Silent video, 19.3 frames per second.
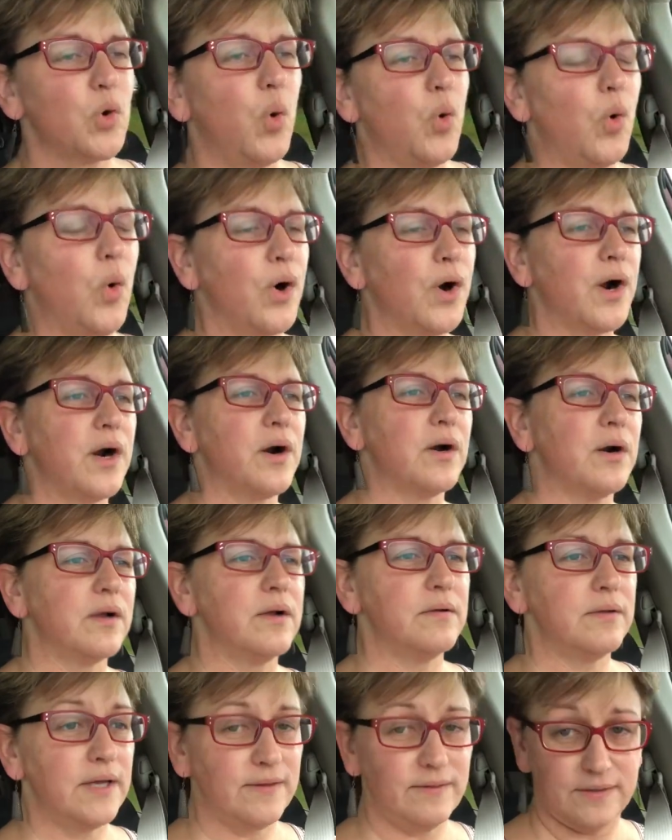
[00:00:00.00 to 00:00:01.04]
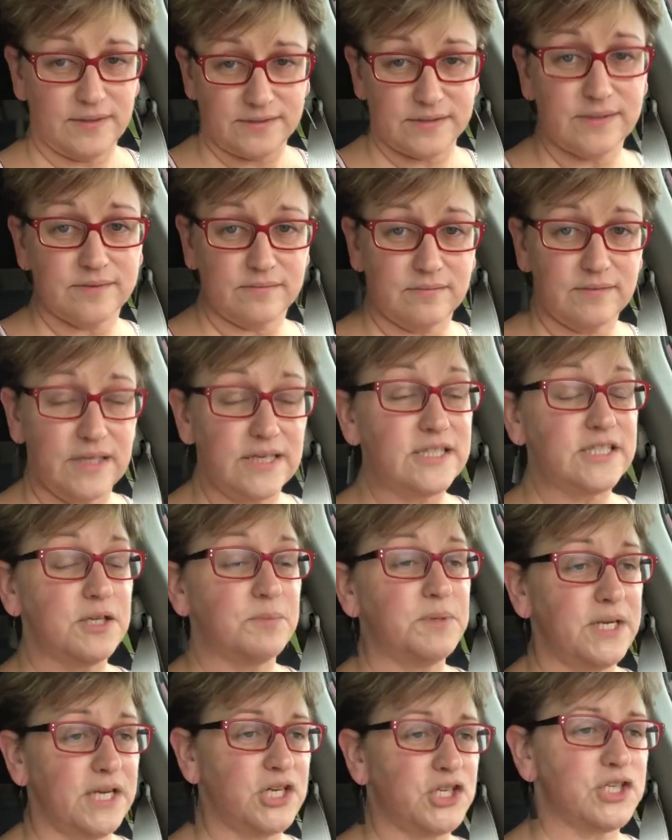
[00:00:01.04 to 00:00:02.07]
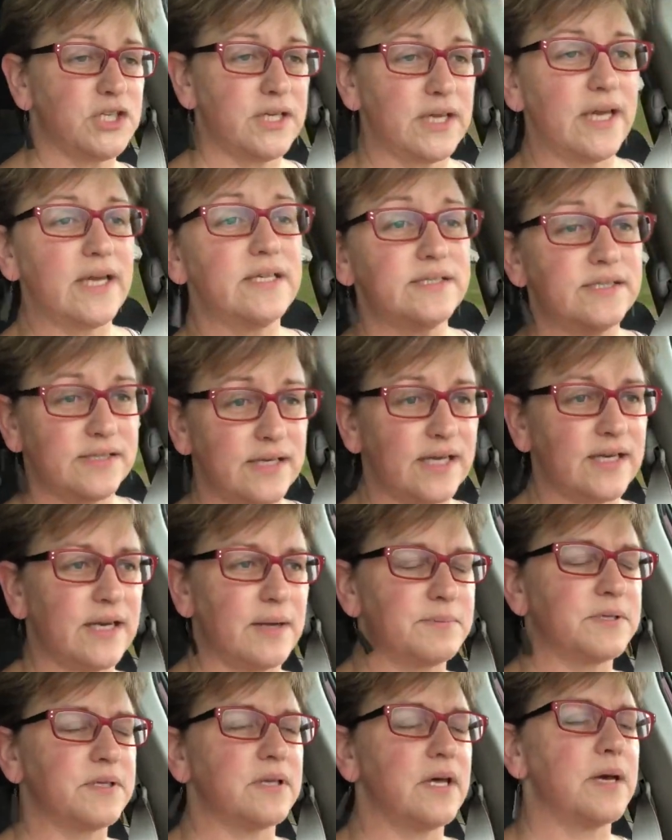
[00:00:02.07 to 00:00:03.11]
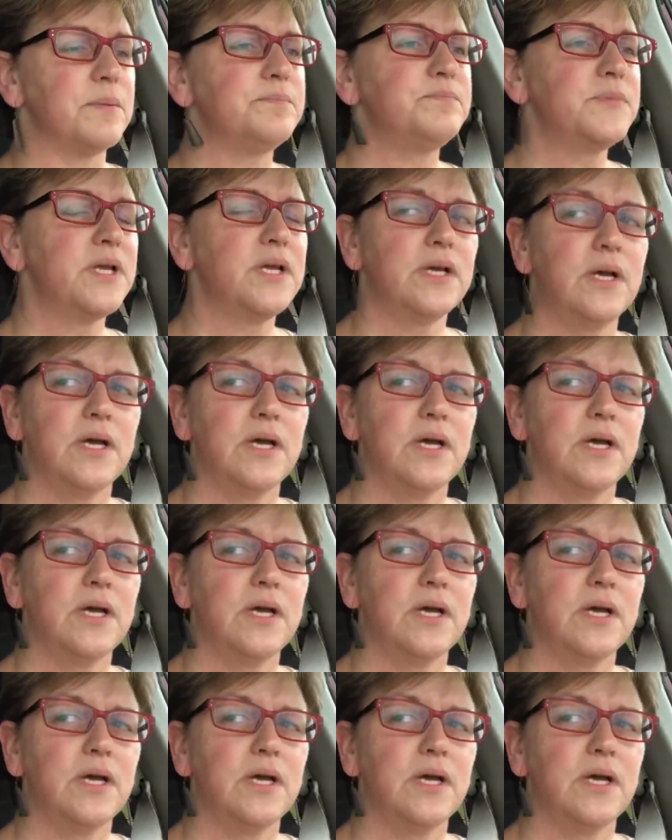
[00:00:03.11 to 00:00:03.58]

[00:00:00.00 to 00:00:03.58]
or in this the intimidation case, stand up to them.